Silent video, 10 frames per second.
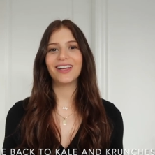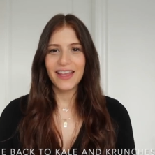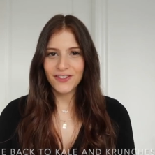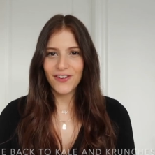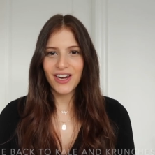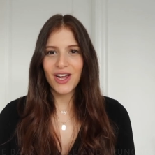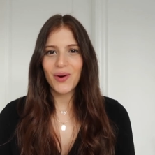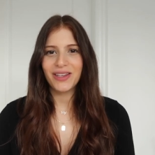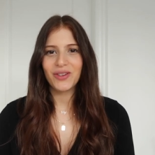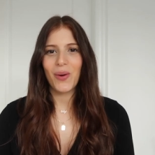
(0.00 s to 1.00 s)
This video
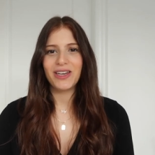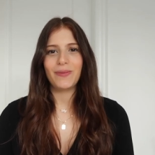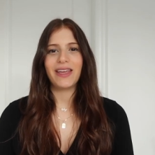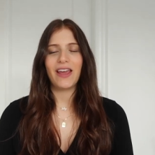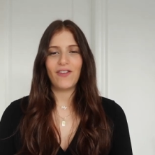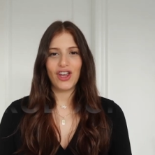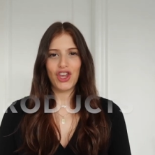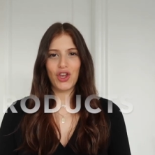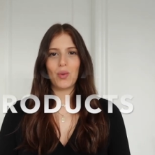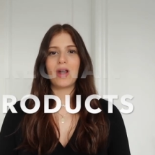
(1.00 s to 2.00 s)
is going to be giving you